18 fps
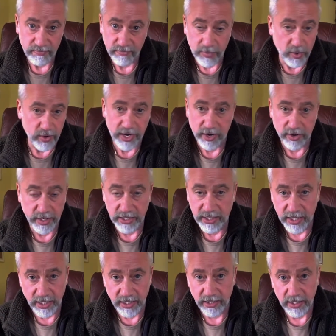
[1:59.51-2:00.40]
No
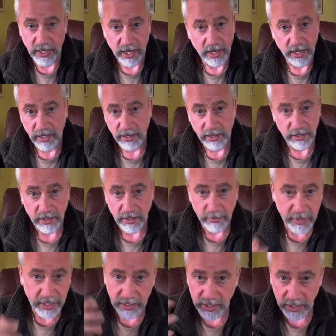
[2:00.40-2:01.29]
guarantees.
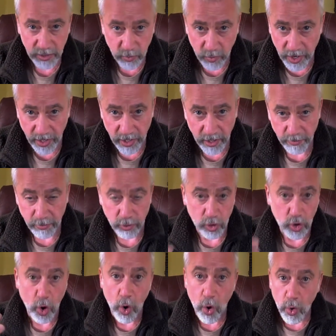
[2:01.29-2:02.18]
You might just wake
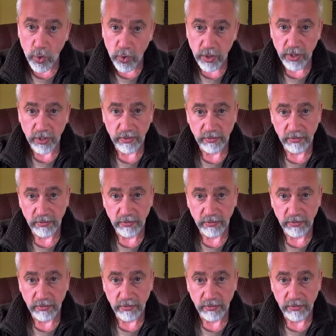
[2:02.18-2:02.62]
up cold